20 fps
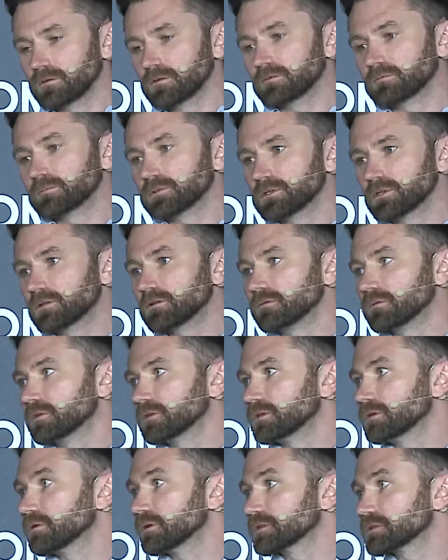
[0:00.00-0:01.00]
particularly with
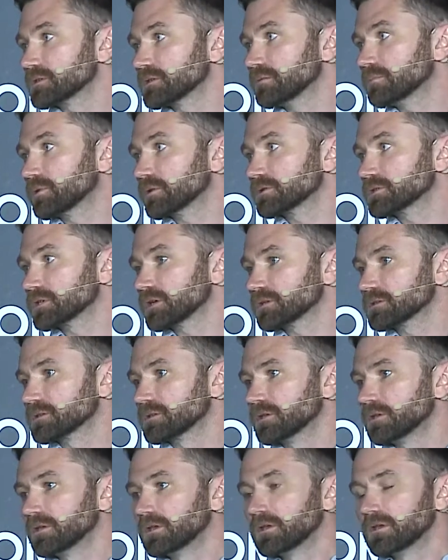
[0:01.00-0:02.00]
the USC project,
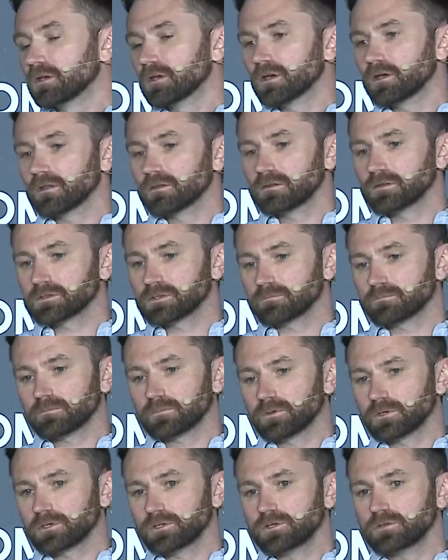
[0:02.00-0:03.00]
there's
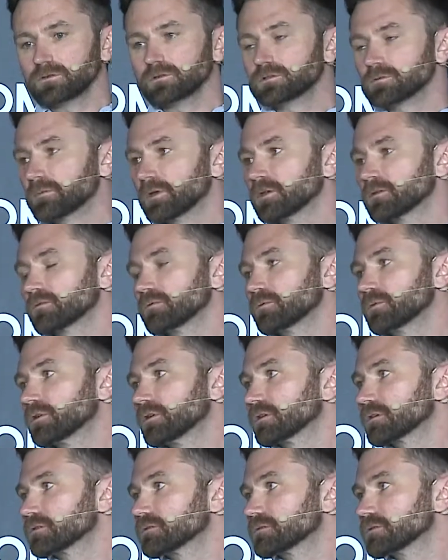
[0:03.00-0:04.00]
a huge amount of
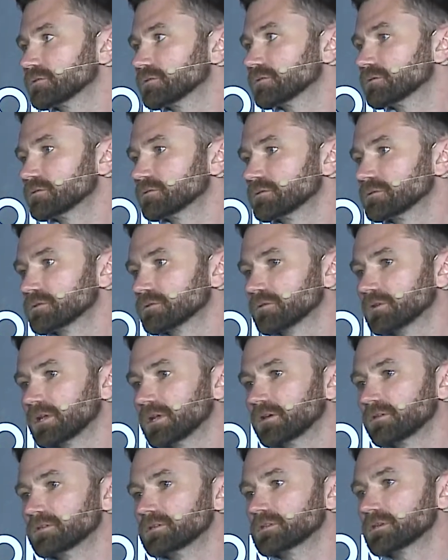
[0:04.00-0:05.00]
work to
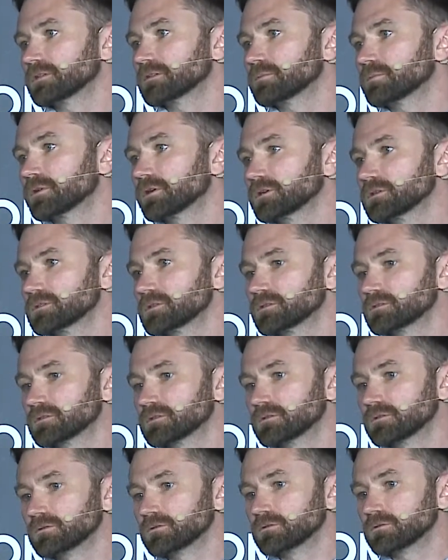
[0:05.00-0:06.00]
allow these enterprises
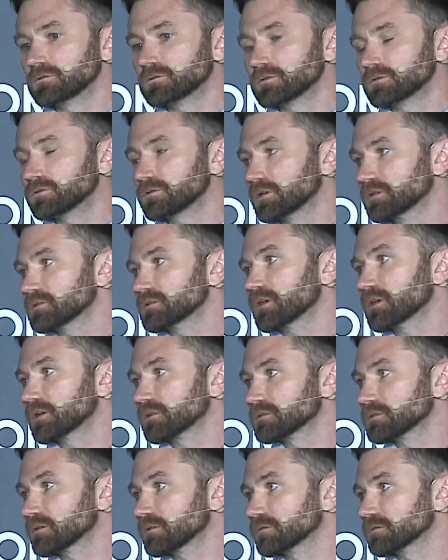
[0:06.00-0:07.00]
to transact.
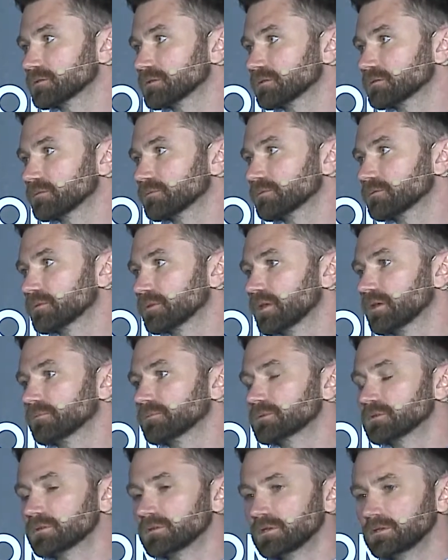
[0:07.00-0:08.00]
So for them
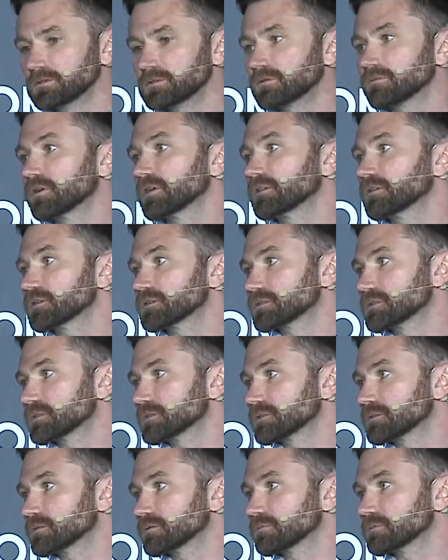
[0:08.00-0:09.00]
to integrate their
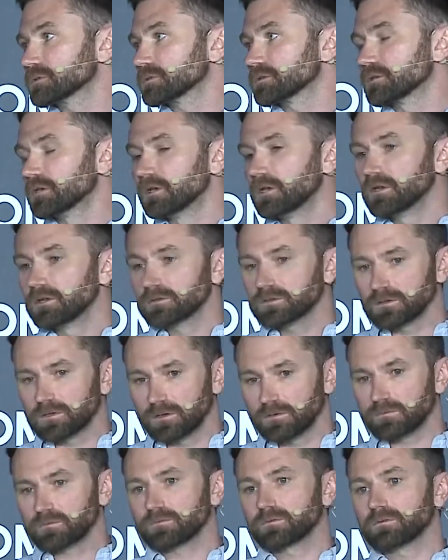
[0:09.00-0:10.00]
systems, to go
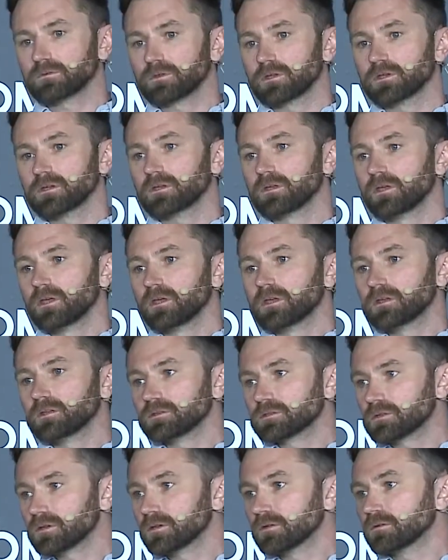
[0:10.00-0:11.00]
through the
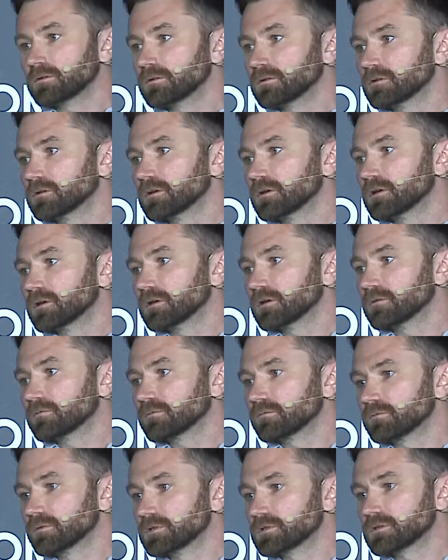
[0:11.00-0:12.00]
internal
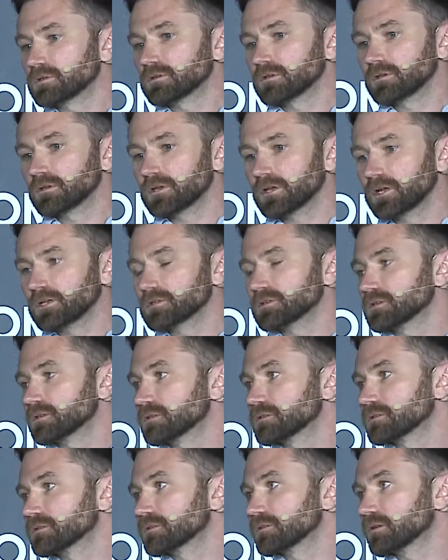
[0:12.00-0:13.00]
risk
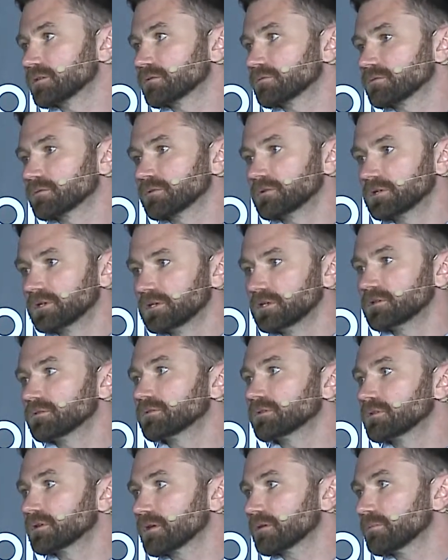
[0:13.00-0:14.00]
analysis, to go through the legal,
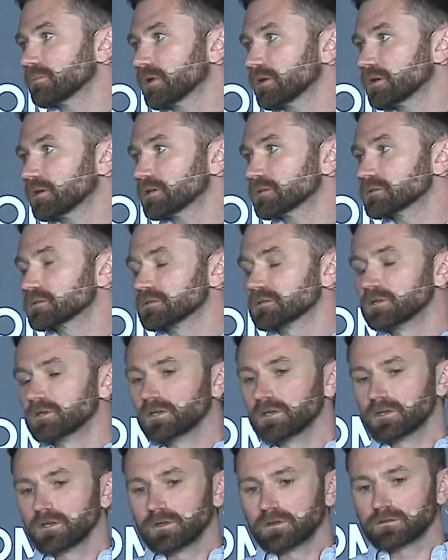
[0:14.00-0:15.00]
the compliance.
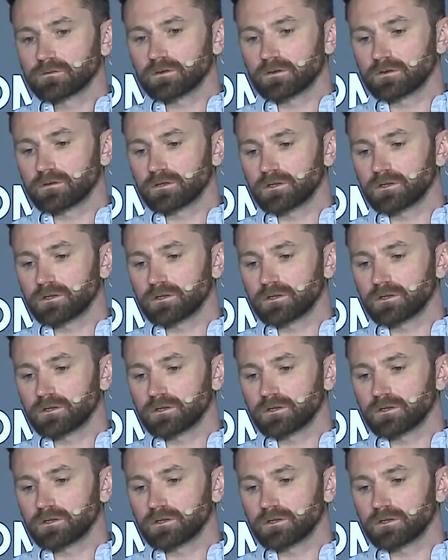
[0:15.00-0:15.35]
So